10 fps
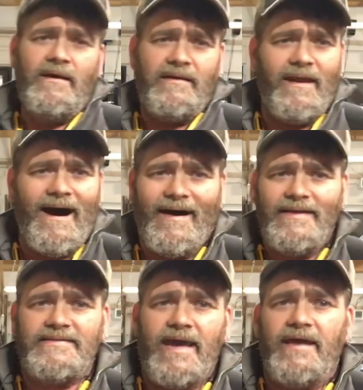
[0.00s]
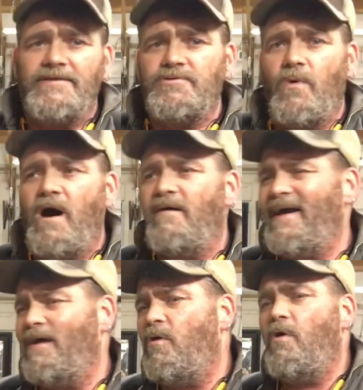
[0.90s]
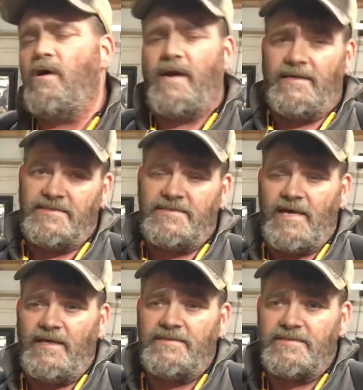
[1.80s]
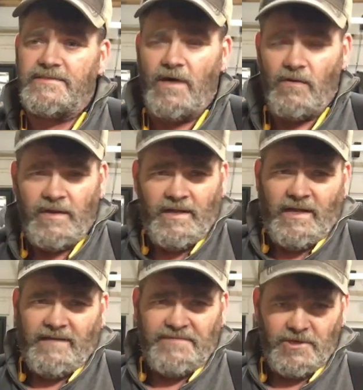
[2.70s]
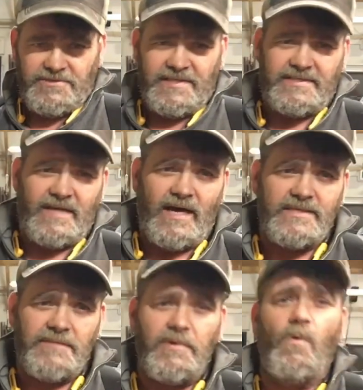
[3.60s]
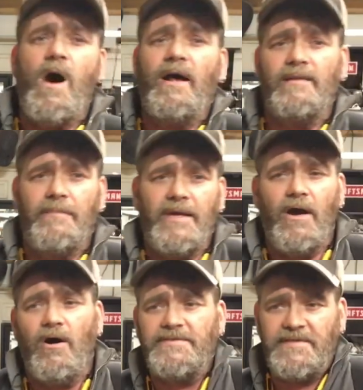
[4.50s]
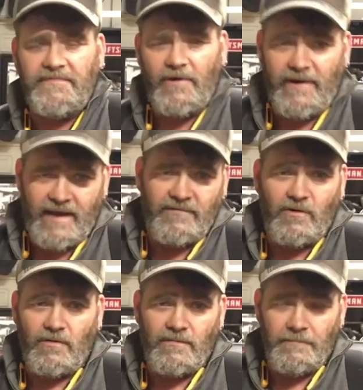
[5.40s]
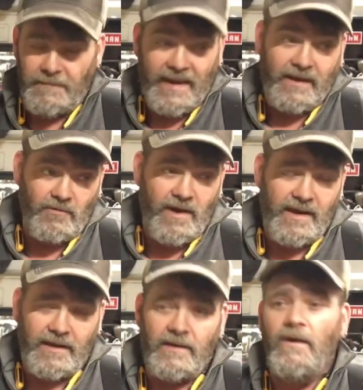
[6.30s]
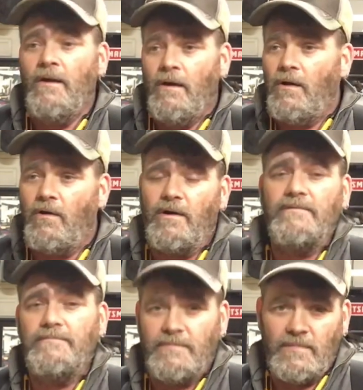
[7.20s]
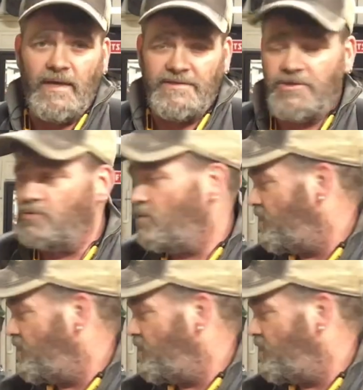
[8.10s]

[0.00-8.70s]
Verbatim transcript: 9, 10, 12. I got all kinds of sizes. So if you don't see the size up you want, let me know. I'll see if I already have it made already, or as usual,